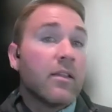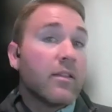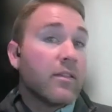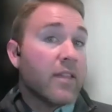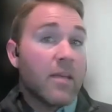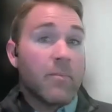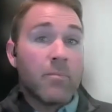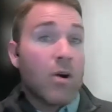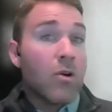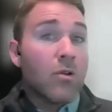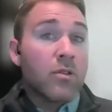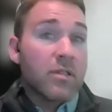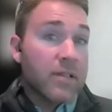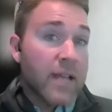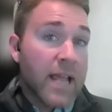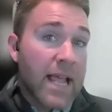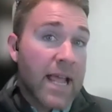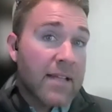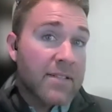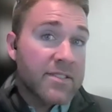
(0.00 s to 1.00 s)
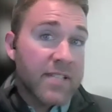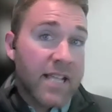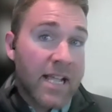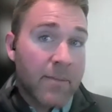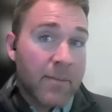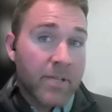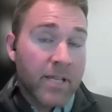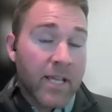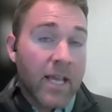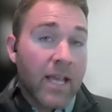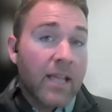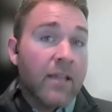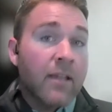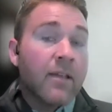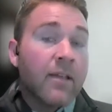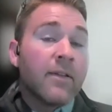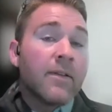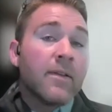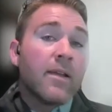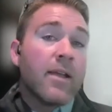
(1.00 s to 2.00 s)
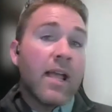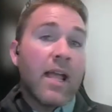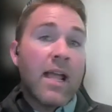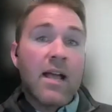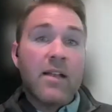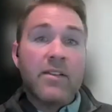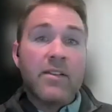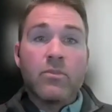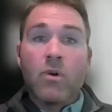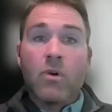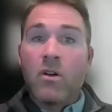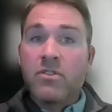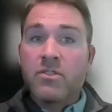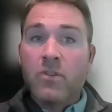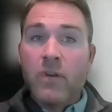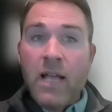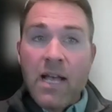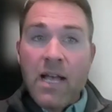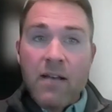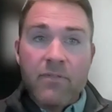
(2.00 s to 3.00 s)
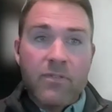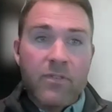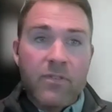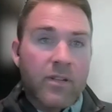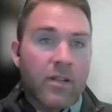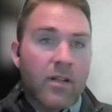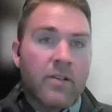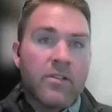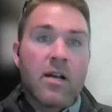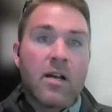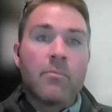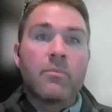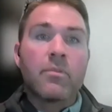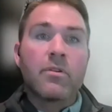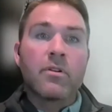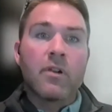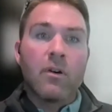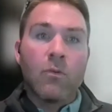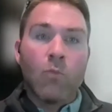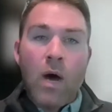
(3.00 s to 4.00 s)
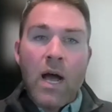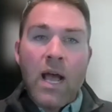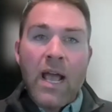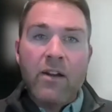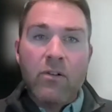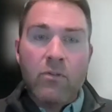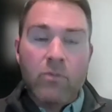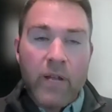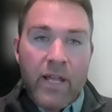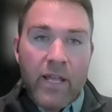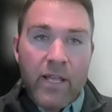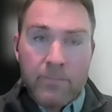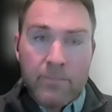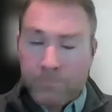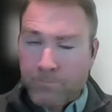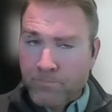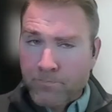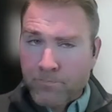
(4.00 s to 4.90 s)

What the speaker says: They both enhance AMPK, and you also have a wide array